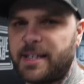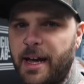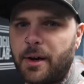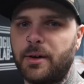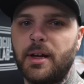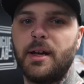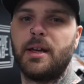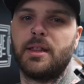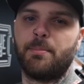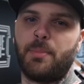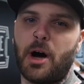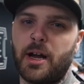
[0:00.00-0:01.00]
down
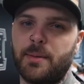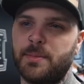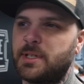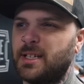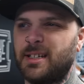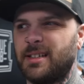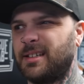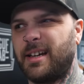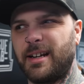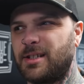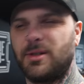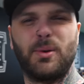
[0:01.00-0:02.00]
the bottom to
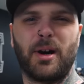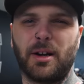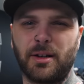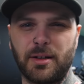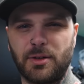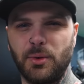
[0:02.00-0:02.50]
like 200,